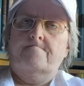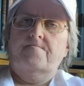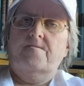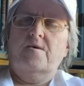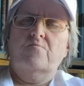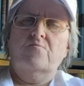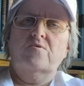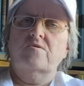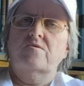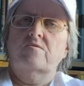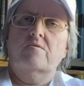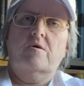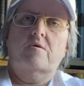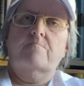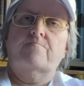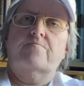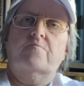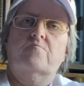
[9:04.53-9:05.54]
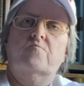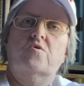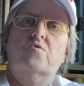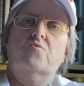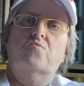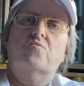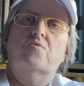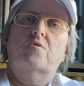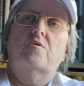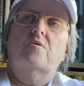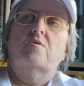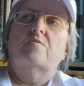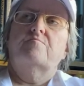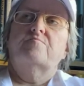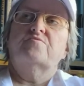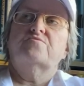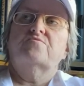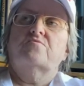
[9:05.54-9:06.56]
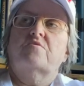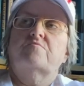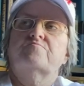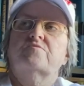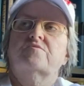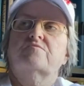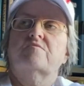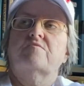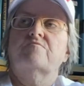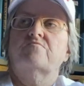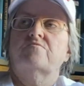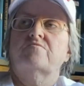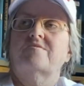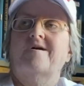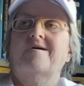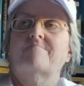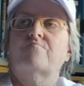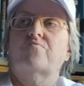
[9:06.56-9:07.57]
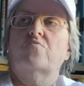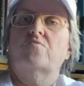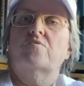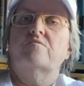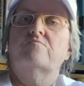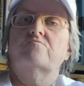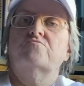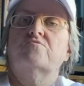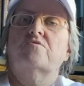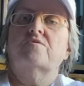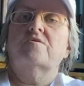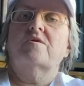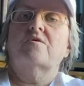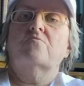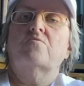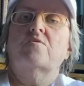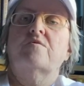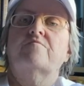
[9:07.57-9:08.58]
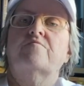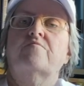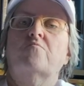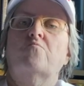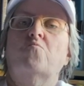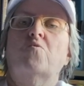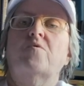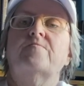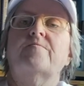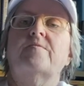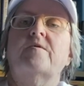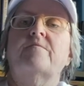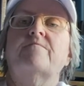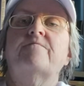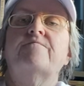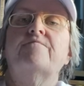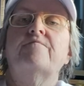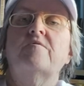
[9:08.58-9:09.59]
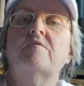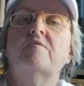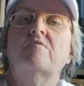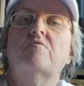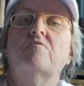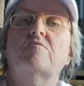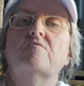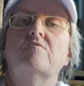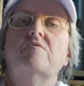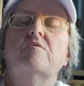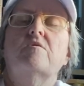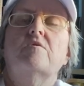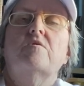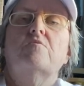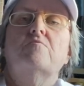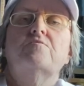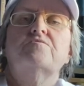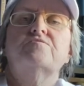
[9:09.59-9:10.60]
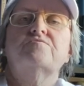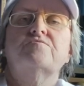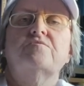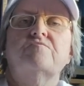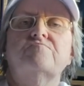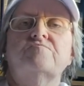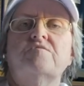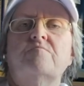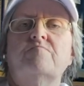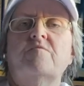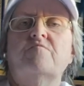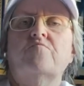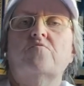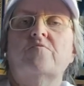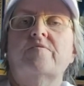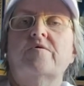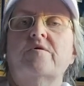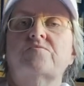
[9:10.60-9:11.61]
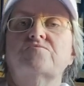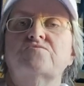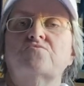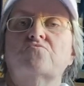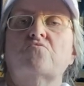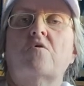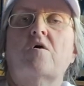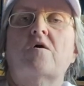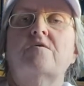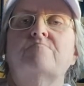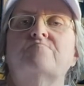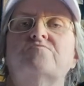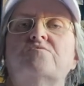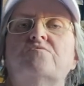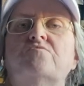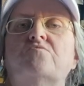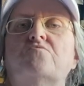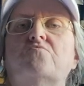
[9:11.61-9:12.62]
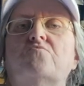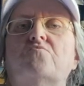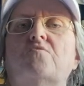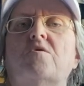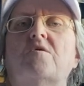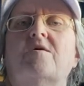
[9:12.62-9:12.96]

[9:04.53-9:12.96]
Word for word: and really not from you, but your object other at that point. They're trying to get away from what they feel, which is, I've said before, they ascribe to you